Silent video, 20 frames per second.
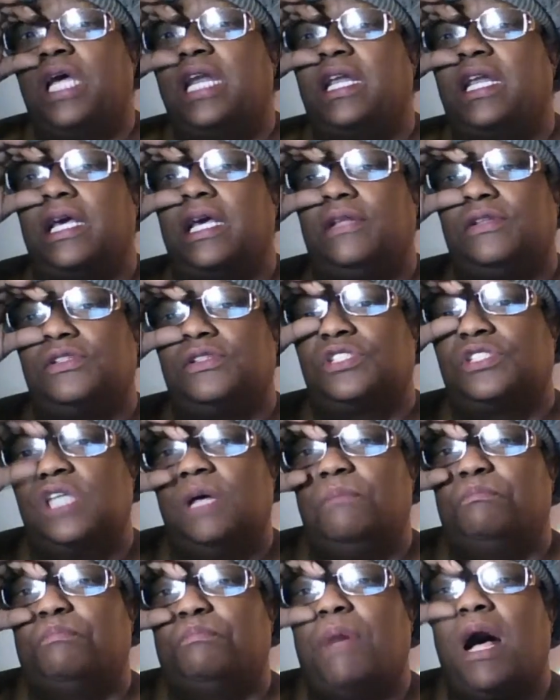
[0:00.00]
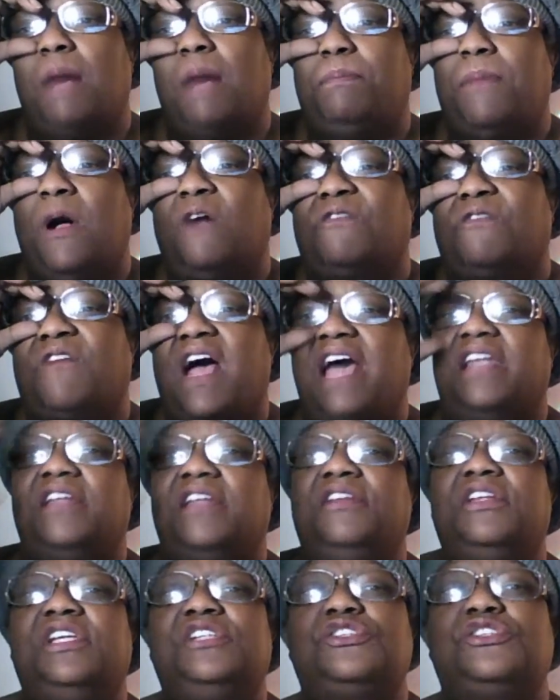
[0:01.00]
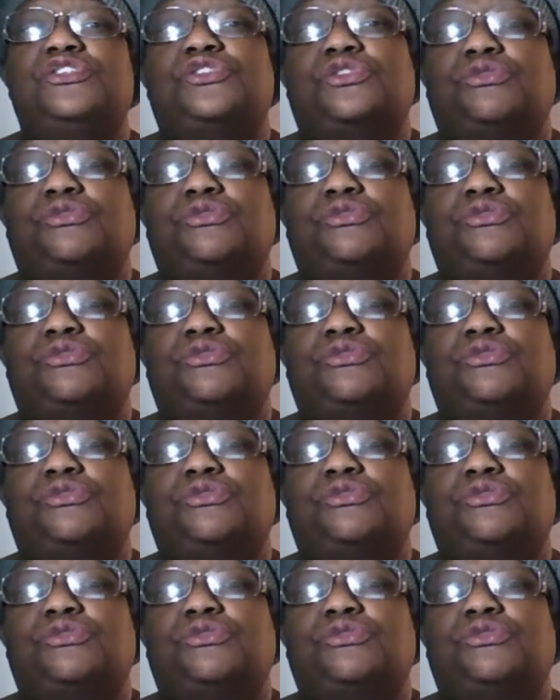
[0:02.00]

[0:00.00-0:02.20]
then in case something pop off out in these